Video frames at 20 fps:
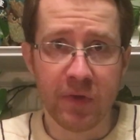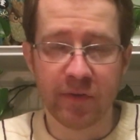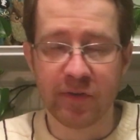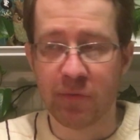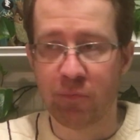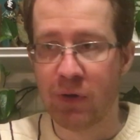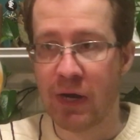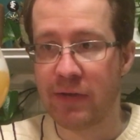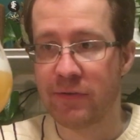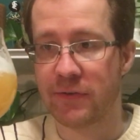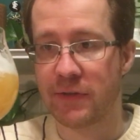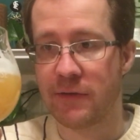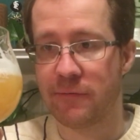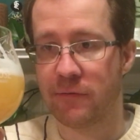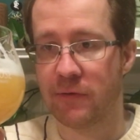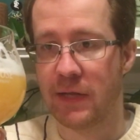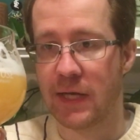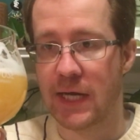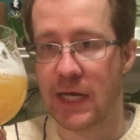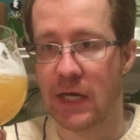Surprisingly,
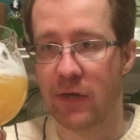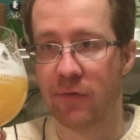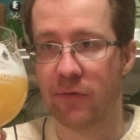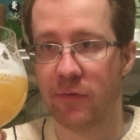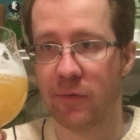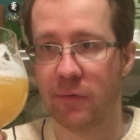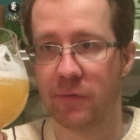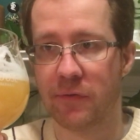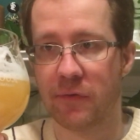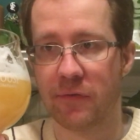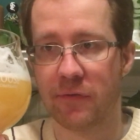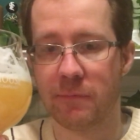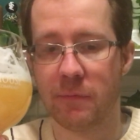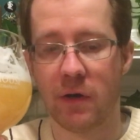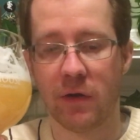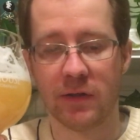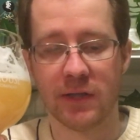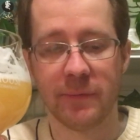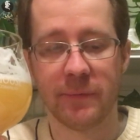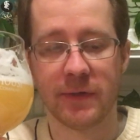for like how it was a
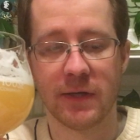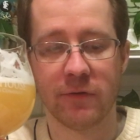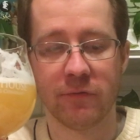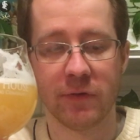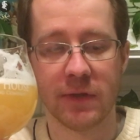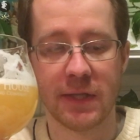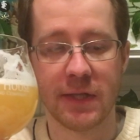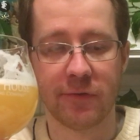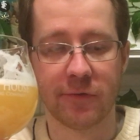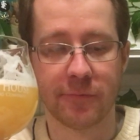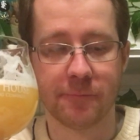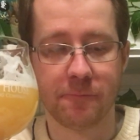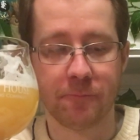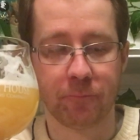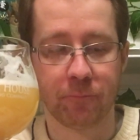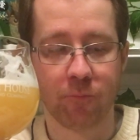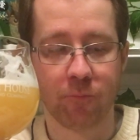small limited release.